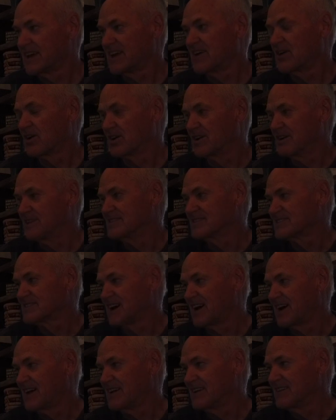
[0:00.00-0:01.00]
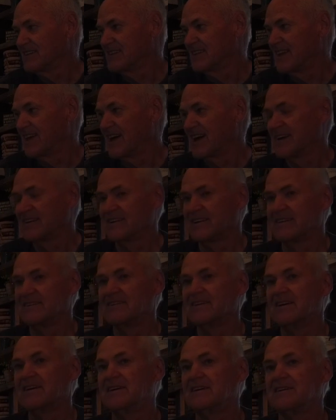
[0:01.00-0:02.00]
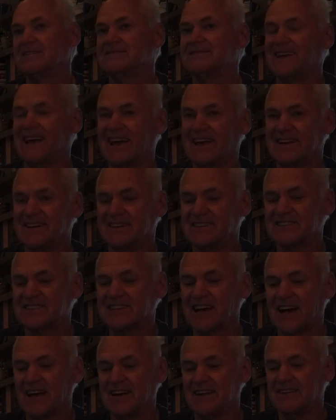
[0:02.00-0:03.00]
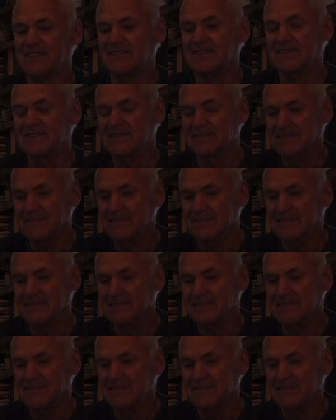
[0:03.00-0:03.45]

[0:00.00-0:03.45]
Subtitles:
had already decided that, and Dad had decided